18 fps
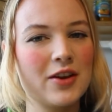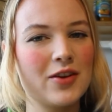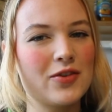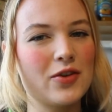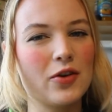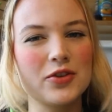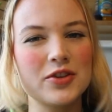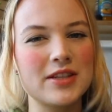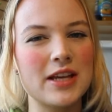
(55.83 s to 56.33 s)

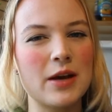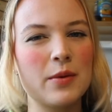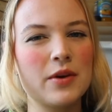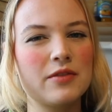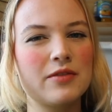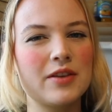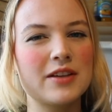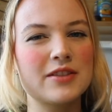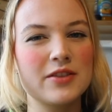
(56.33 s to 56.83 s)
not just how it
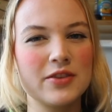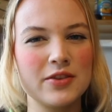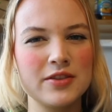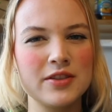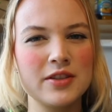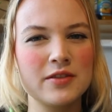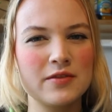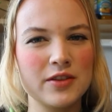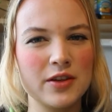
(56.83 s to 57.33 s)
affects
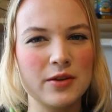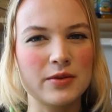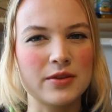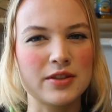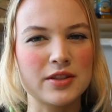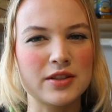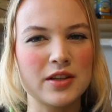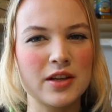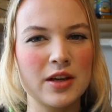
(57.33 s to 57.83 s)
us as
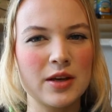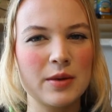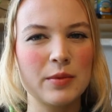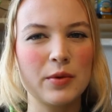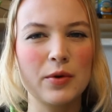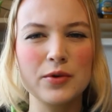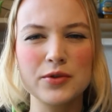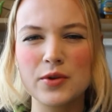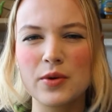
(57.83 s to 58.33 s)
viewers,
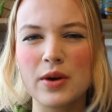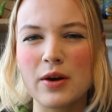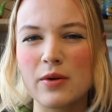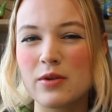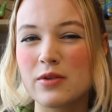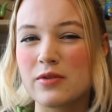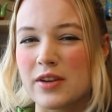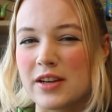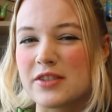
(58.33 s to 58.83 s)
but also how
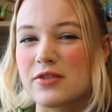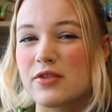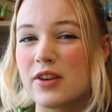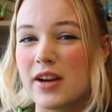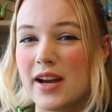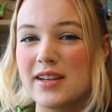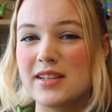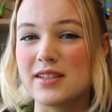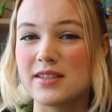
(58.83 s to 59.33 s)
it affects
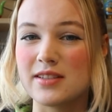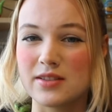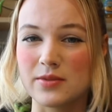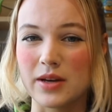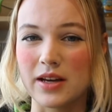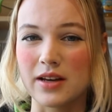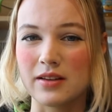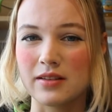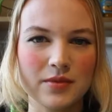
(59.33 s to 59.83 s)
creators as
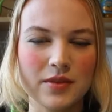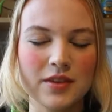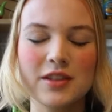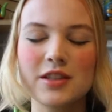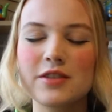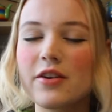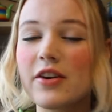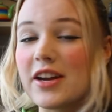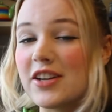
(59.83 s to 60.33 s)
well.
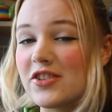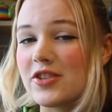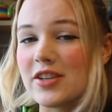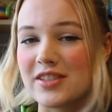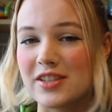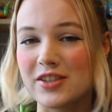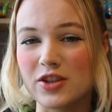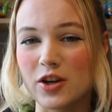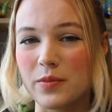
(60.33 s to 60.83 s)
It's a very
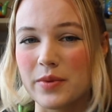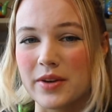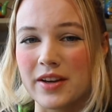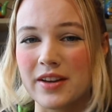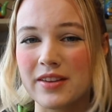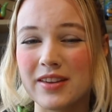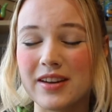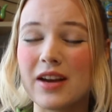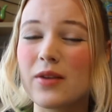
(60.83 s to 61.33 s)
interesting topic
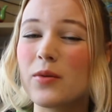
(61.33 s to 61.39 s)
that I